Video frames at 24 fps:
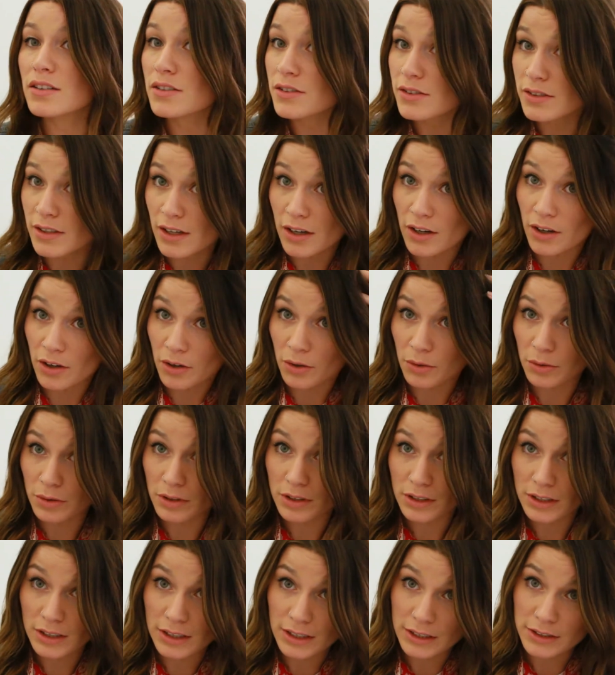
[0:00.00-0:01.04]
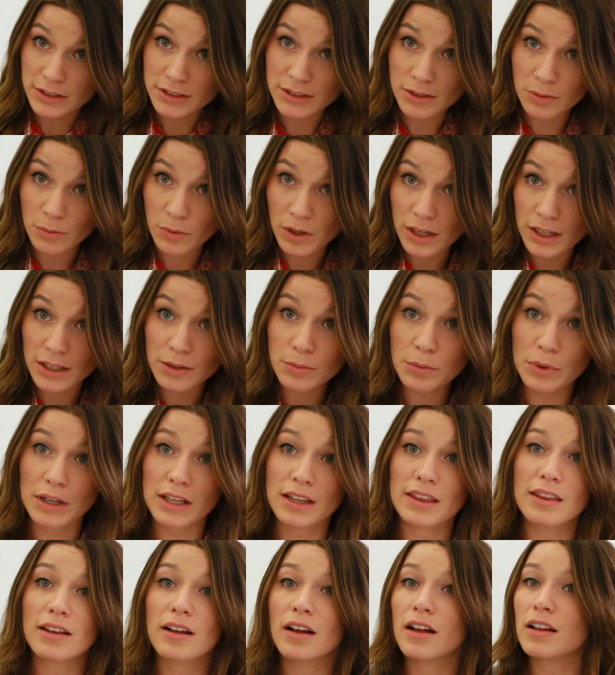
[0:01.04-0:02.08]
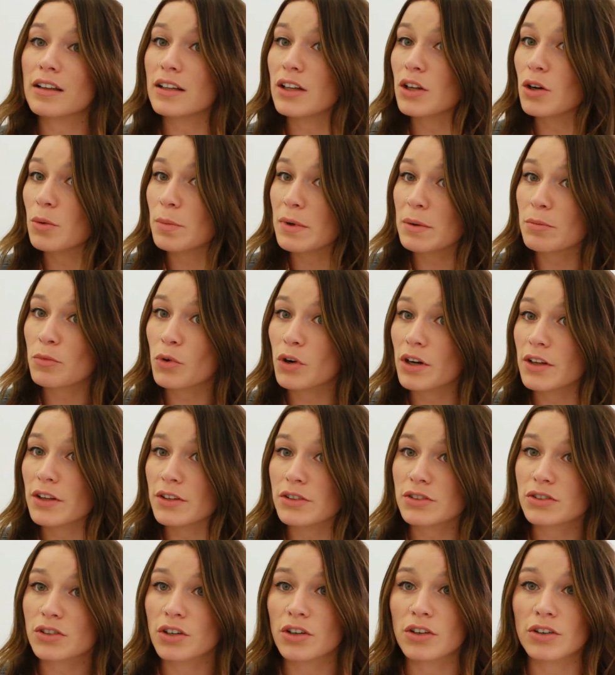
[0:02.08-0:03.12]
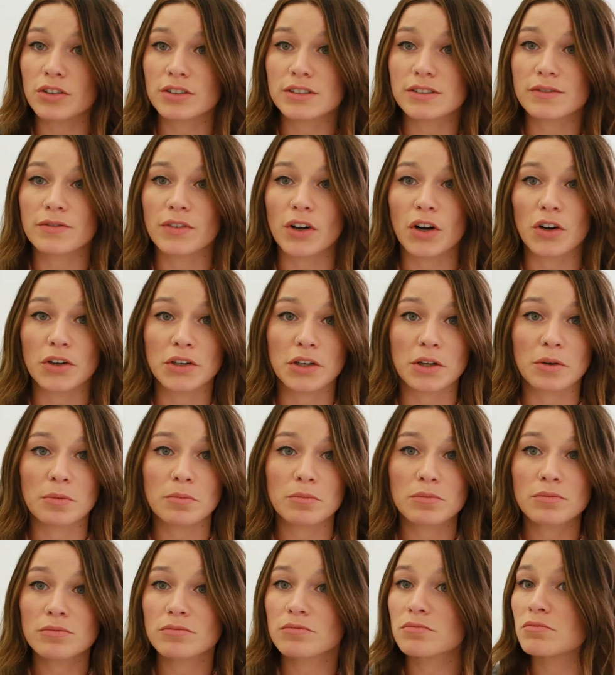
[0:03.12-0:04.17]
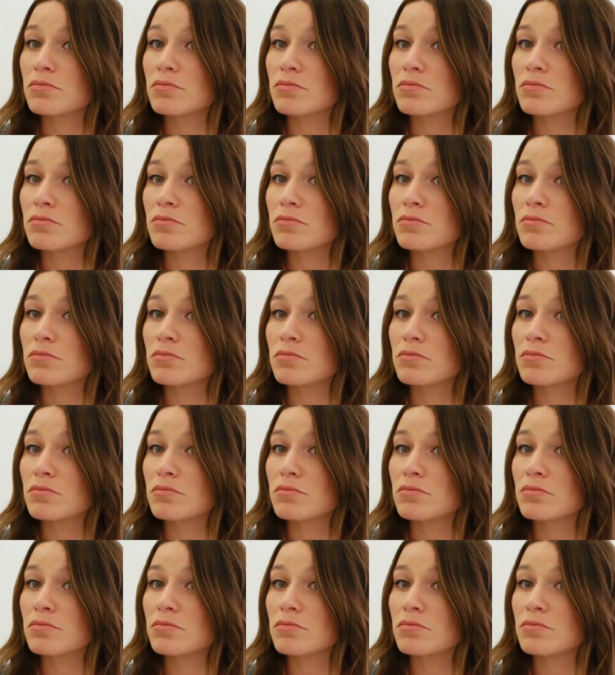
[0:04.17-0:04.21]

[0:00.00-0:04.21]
So here's the one with a little bit more of those curls and volume,